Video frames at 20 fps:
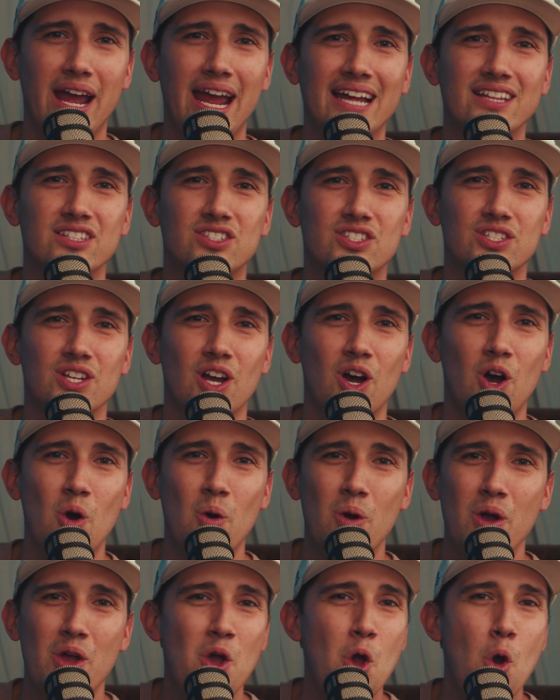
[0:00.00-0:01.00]
And
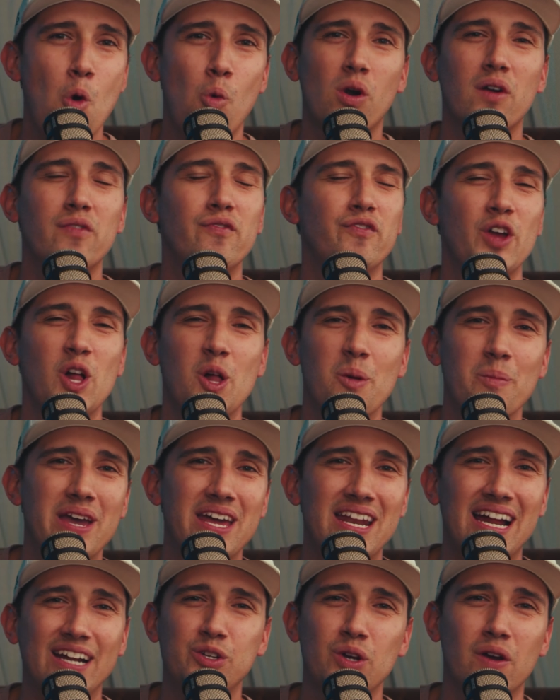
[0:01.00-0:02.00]
so we're
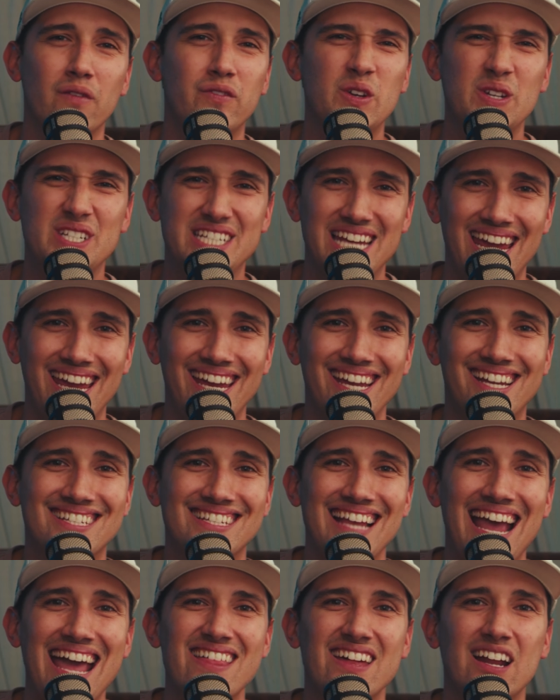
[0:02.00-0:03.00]
filming, I do a few
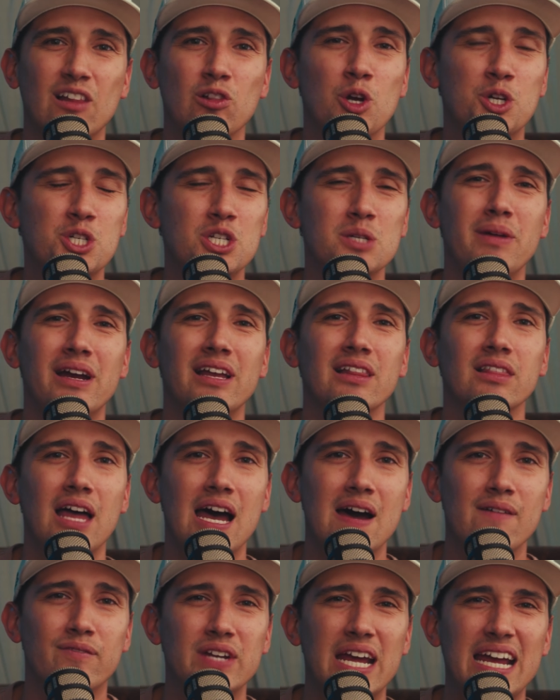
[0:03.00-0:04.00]
takes, and I look to my
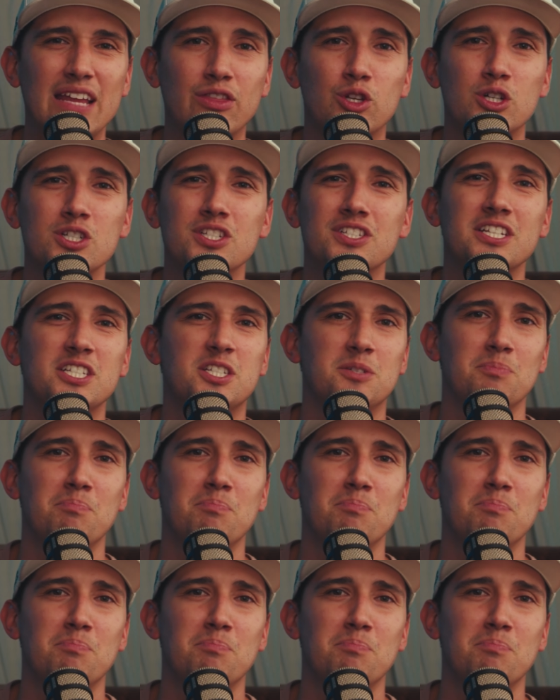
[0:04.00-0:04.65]
left and there's this